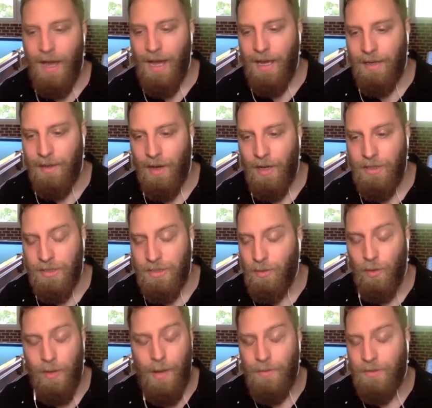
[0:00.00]
And I just
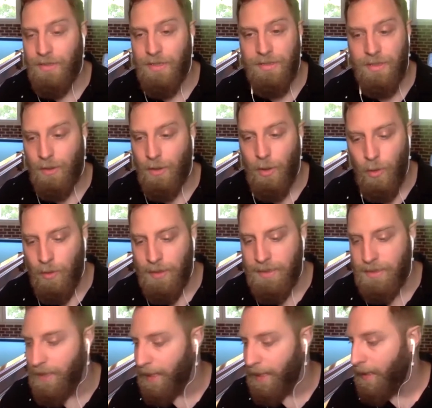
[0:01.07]
thought that was just the
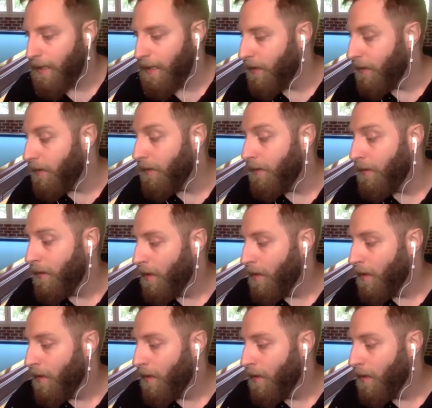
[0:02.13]
coolest thing. And,